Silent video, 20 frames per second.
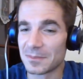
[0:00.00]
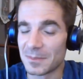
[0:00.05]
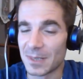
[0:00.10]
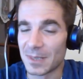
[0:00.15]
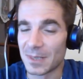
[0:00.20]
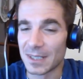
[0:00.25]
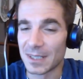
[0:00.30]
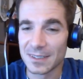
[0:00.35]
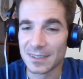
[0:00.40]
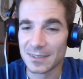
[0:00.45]

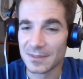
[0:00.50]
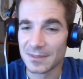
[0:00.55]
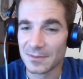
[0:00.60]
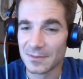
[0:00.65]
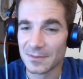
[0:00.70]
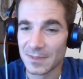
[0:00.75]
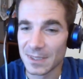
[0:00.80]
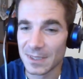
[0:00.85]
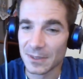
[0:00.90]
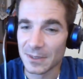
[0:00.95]
But
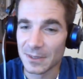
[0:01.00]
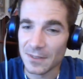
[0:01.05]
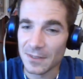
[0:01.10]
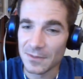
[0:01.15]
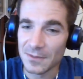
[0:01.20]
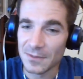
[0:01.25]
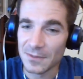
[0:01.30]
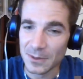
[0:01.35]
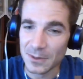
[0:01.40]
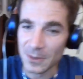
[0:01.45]
we don't
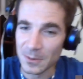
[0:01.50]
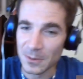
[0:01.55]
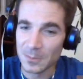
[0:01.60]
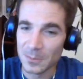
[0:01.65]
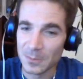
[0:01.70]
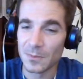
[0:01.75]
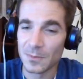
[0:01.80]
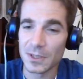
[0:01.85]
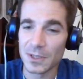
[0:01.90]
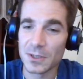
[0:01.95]
have the group
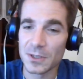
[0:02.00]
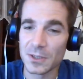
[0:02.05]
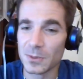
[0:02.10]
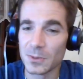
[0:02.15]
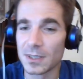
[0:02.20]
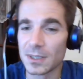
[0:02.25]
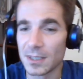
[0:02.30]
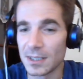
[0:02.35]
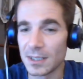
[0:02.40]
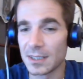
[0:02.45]
which
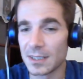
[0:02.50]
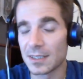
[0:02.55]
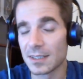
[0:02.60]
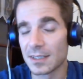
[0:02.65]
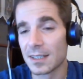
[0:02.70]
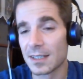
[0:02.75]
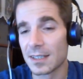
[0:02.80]
would lead.